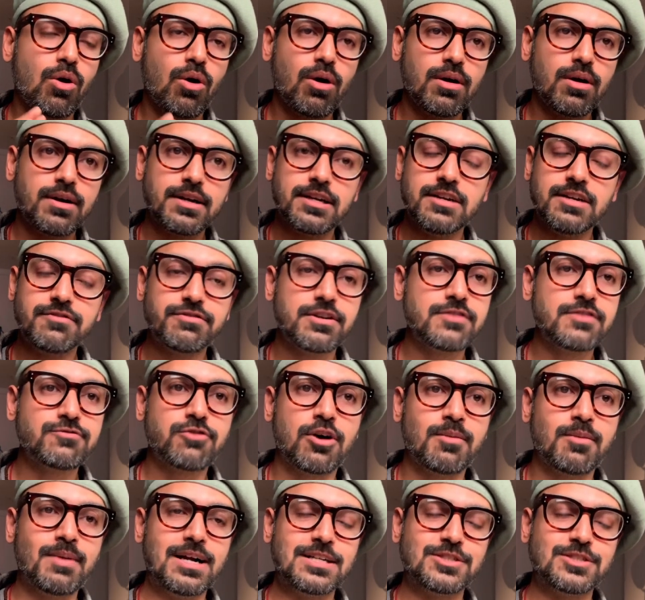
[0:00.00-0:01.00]
different
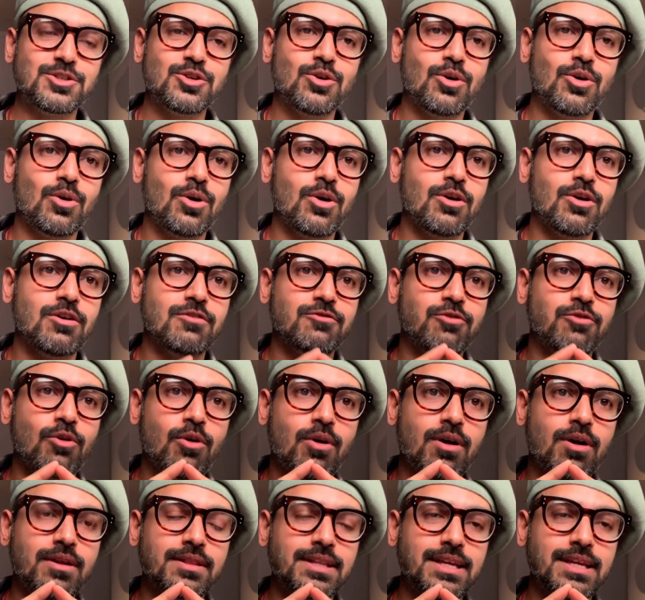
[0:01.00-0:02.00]
formats.
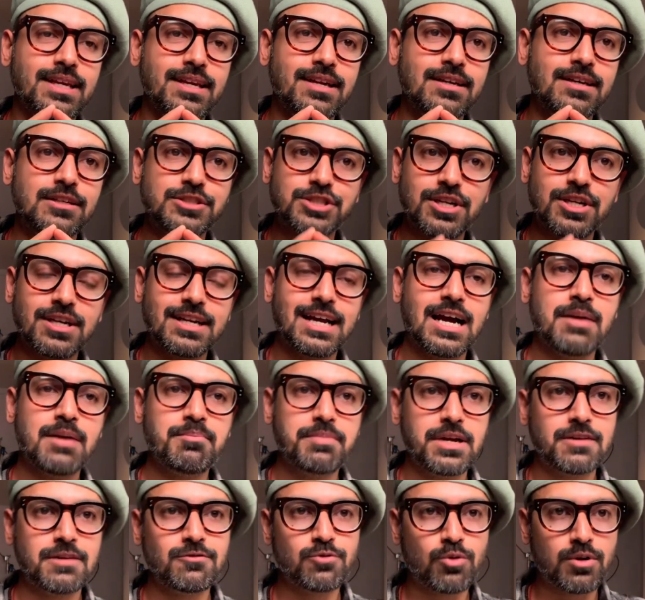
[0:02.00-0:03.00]
For the digital
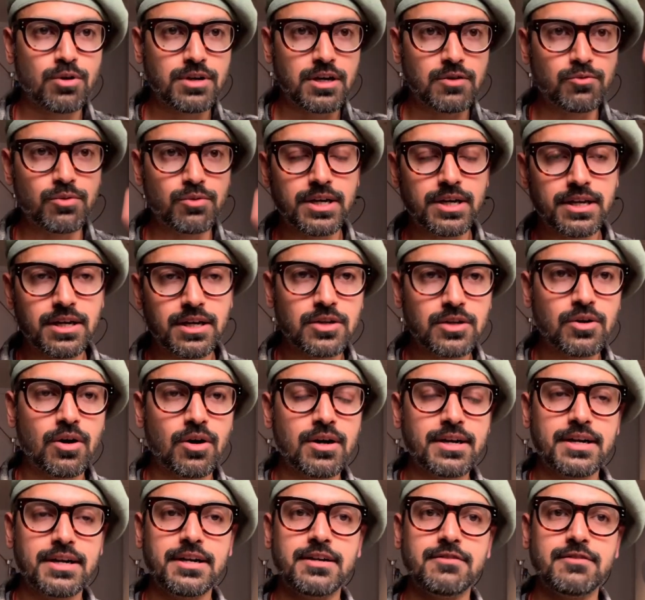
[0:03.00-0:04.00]
campaign we wanted vertical
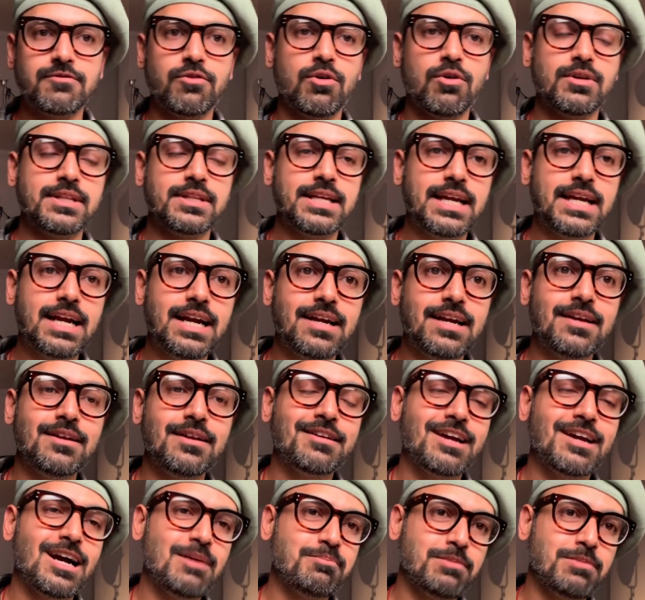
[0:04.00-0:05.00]
content, for the ATL
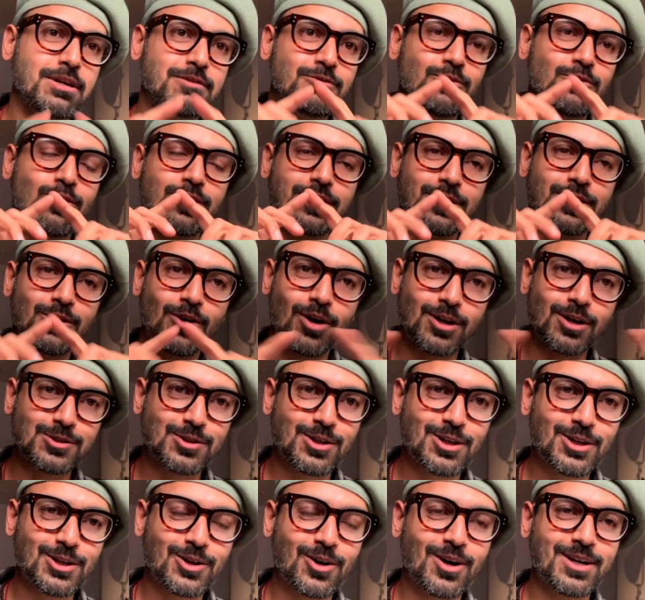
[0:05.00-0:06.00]
campaign we wanted
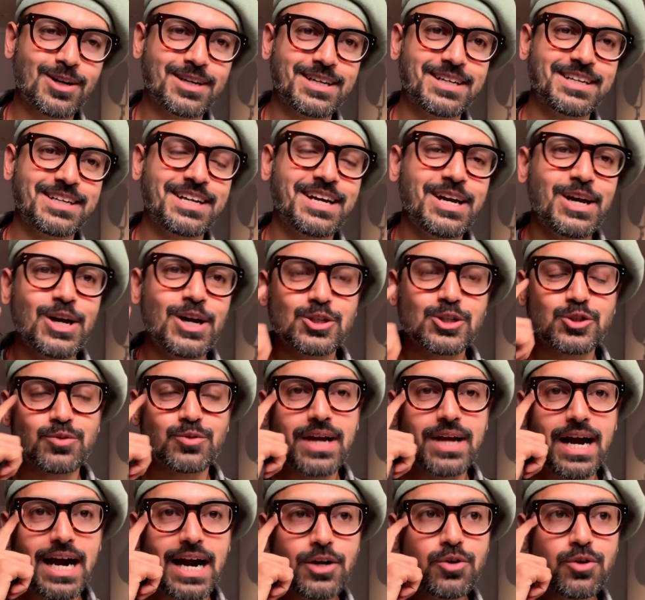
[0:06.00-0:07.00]
horizontal content. So
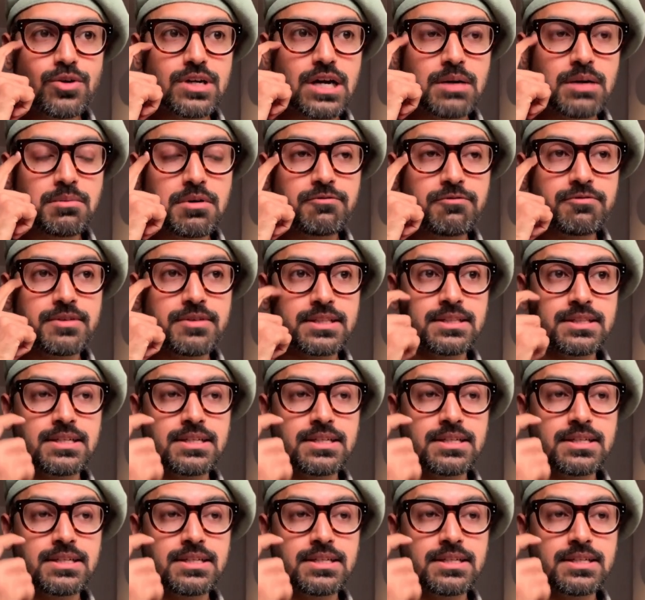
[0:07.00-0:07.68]
we had to come up with the